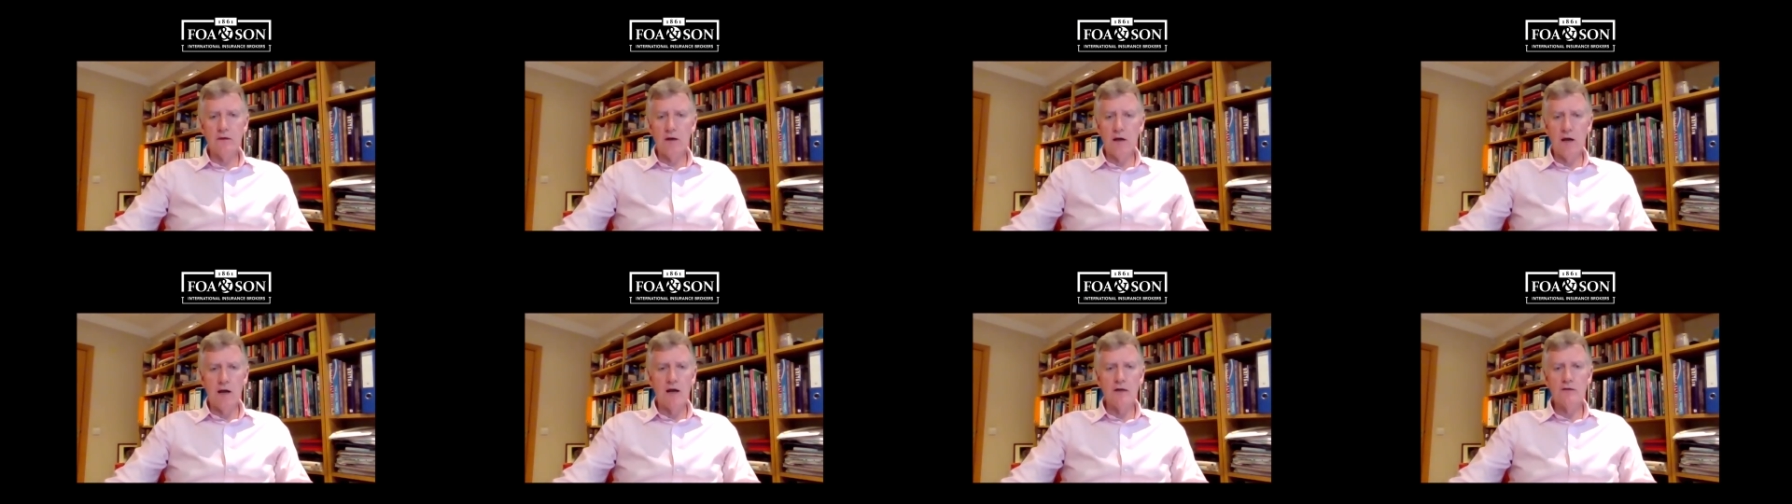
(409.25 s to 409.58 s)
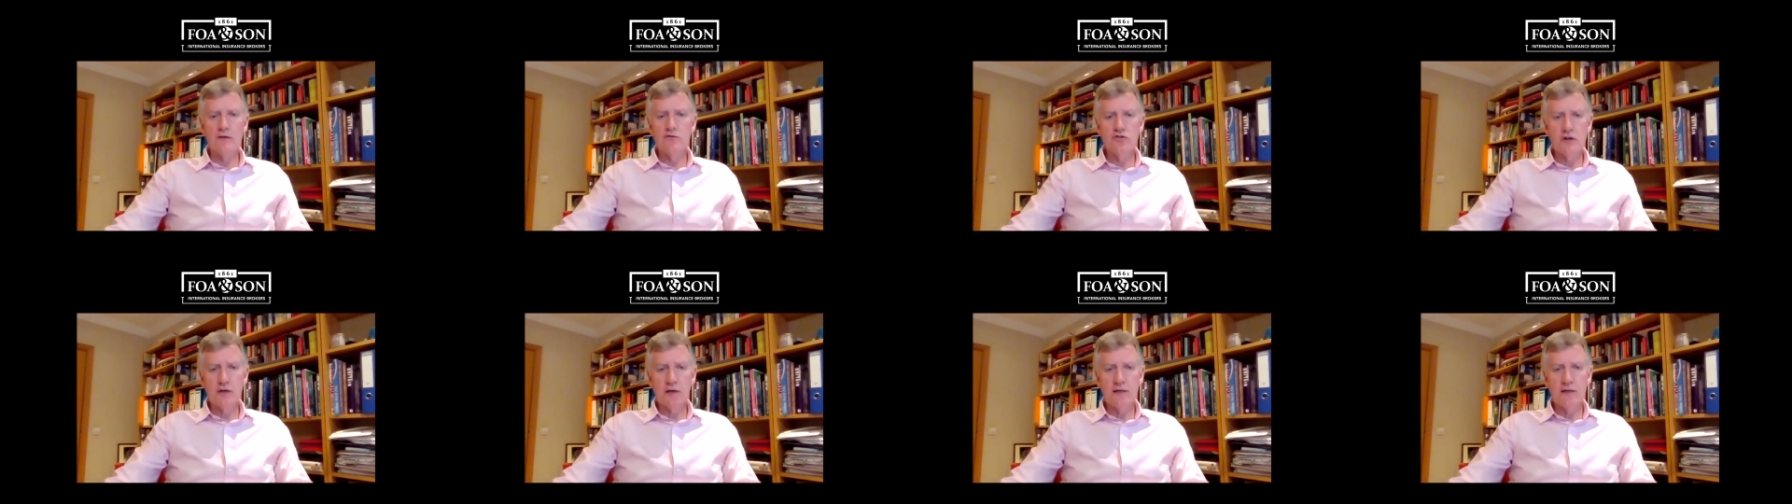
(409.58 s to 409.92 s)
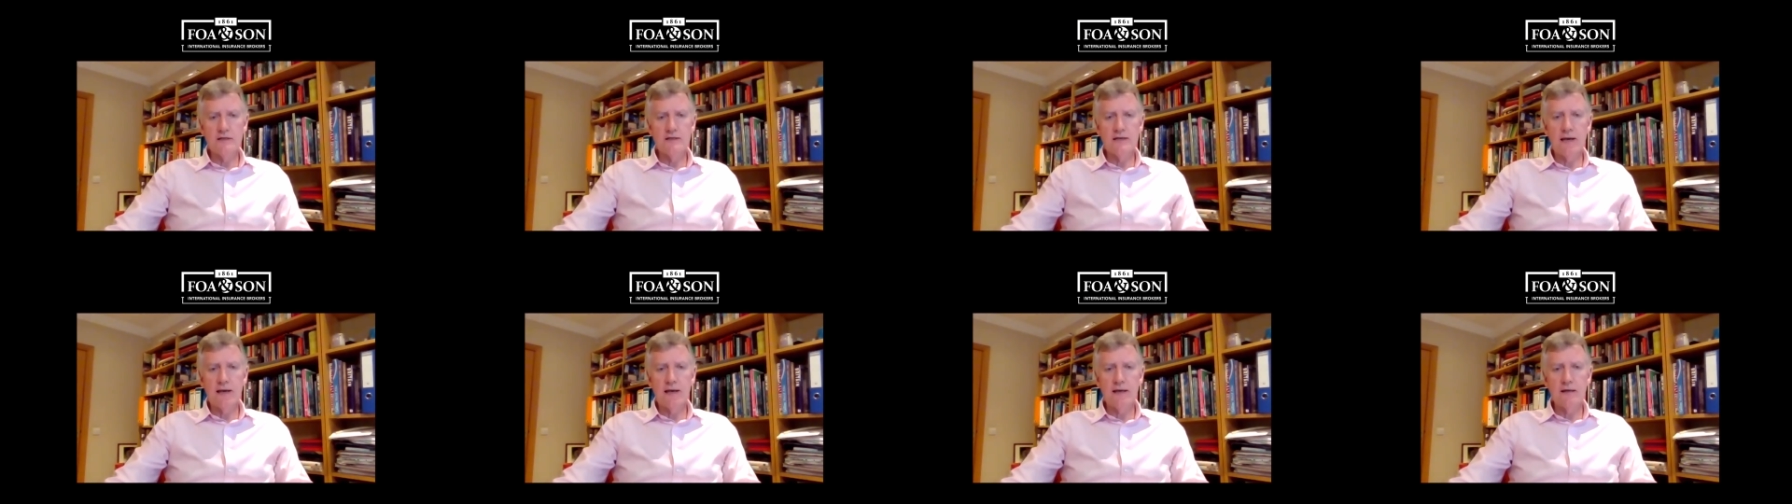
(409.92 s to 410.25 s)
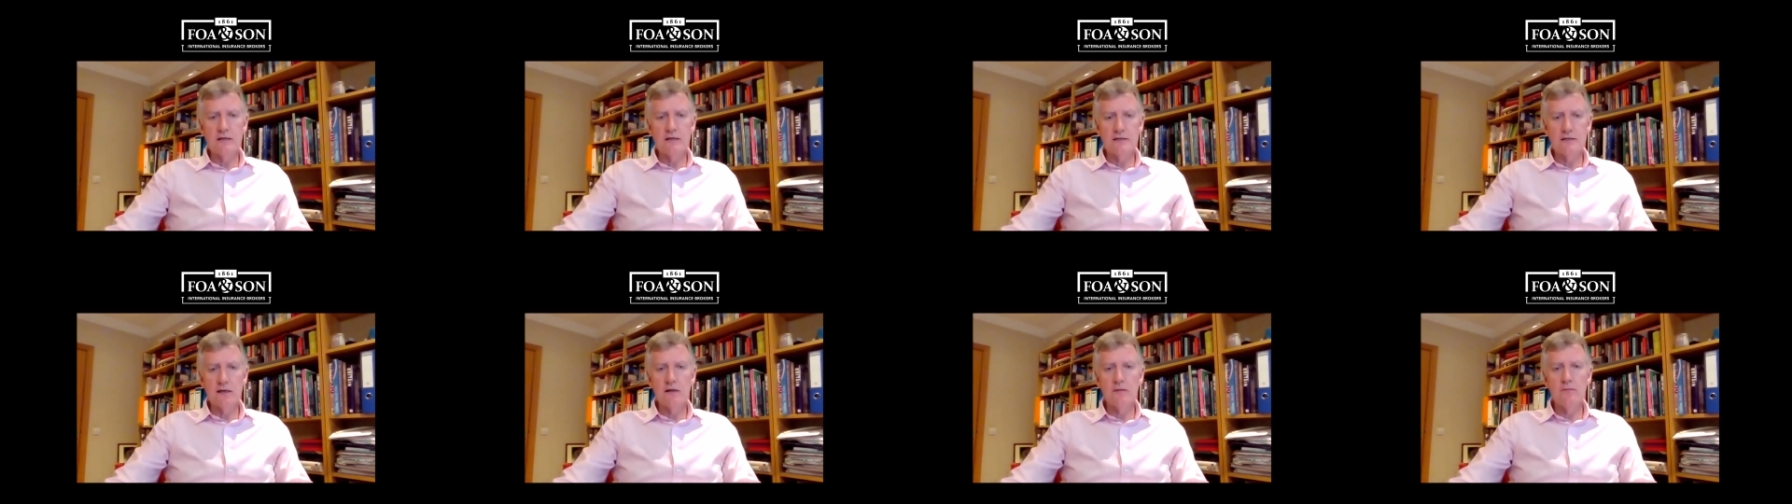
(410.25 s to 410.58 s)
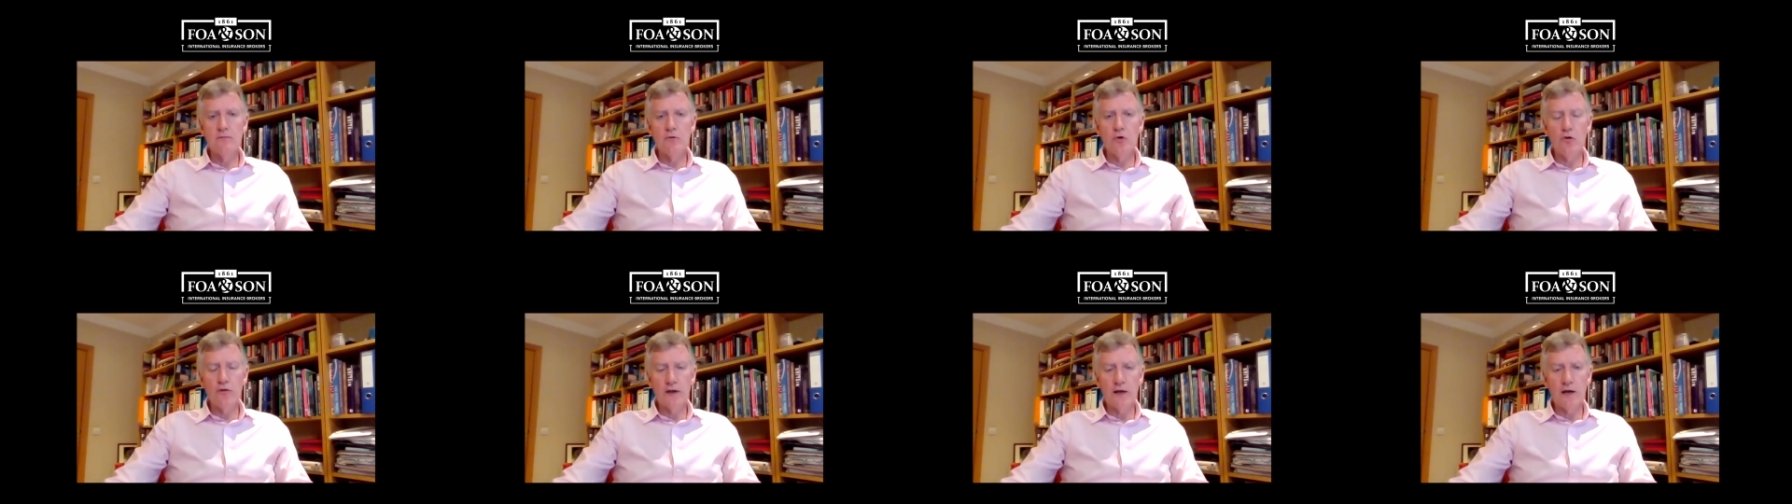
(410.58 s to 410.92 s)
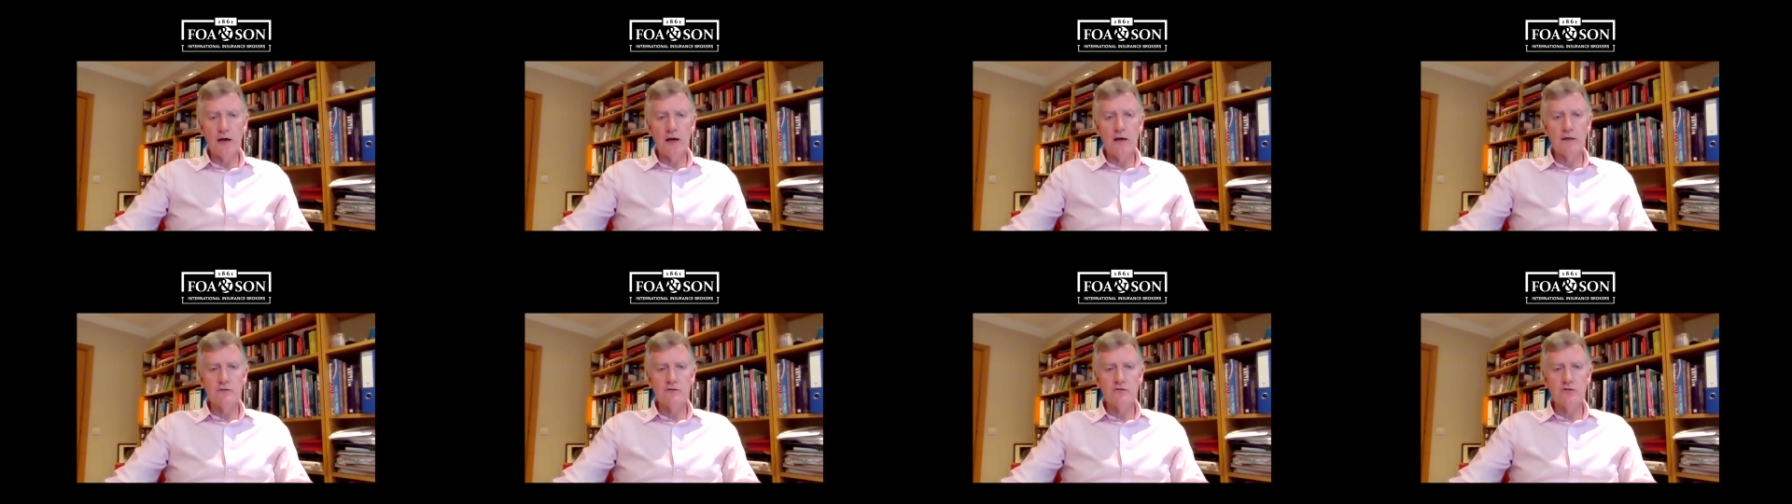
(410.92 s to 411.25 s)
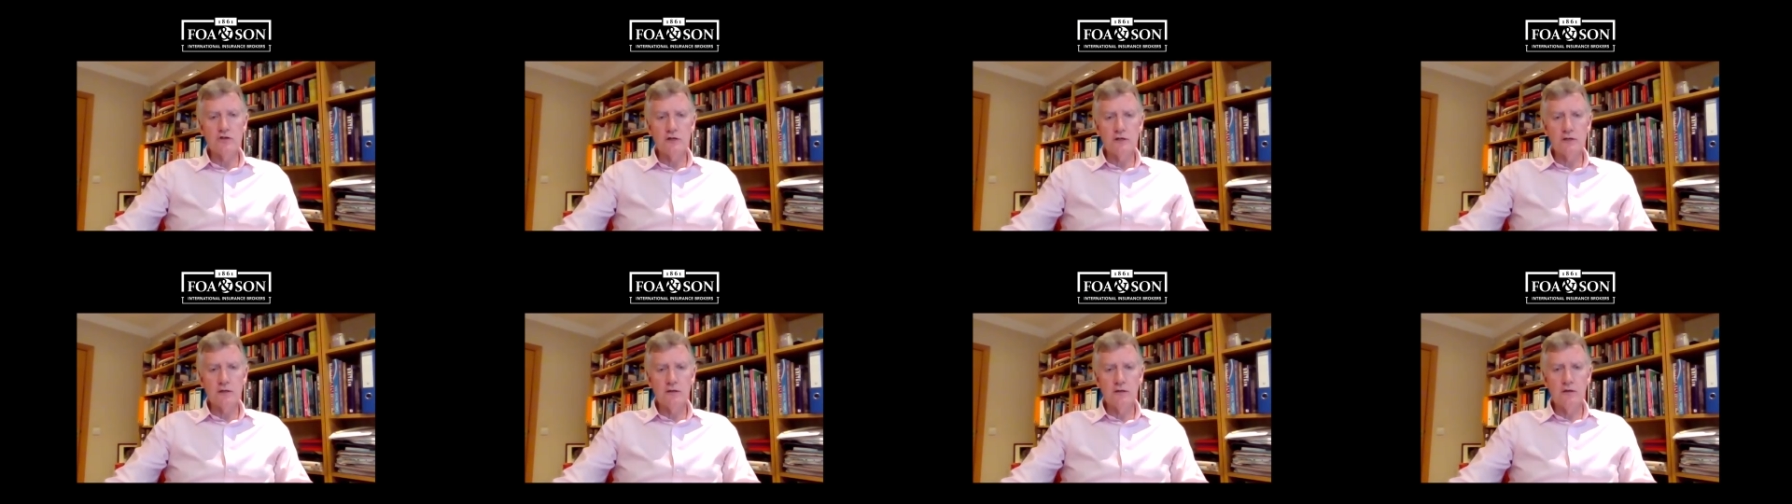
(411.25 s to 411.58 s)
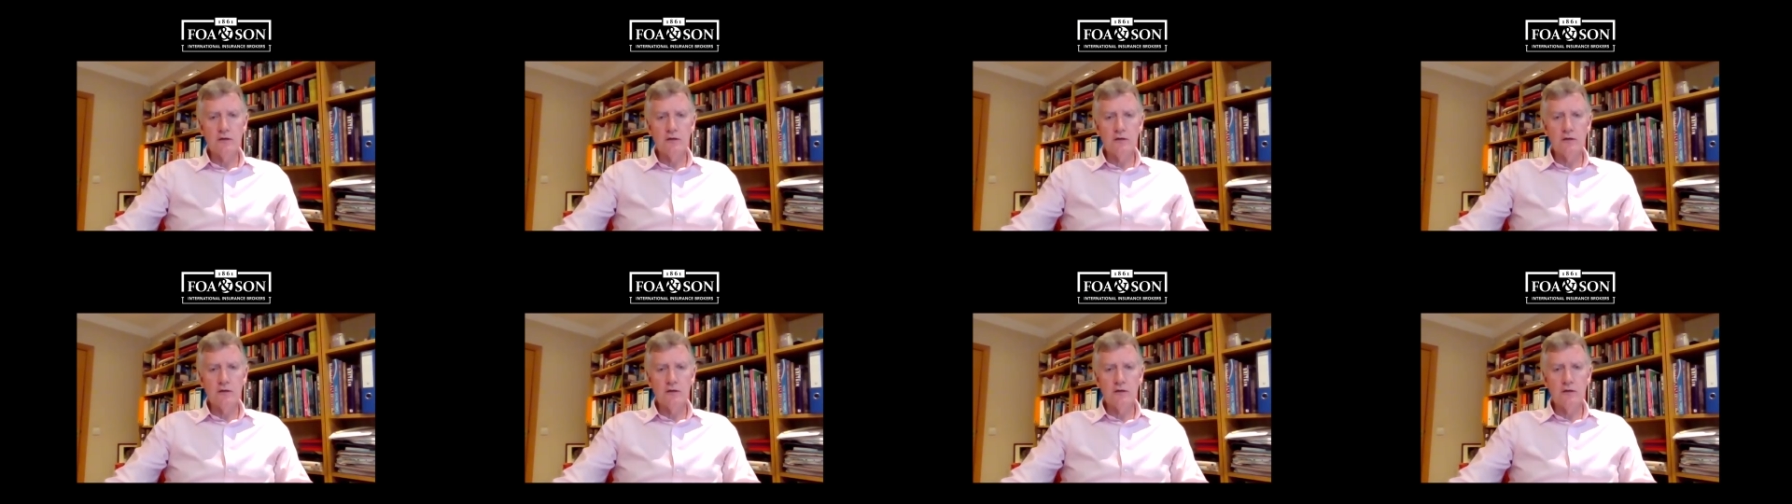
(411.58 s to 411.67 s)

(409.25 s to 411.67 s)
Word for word: 100 containers, a little more than 100,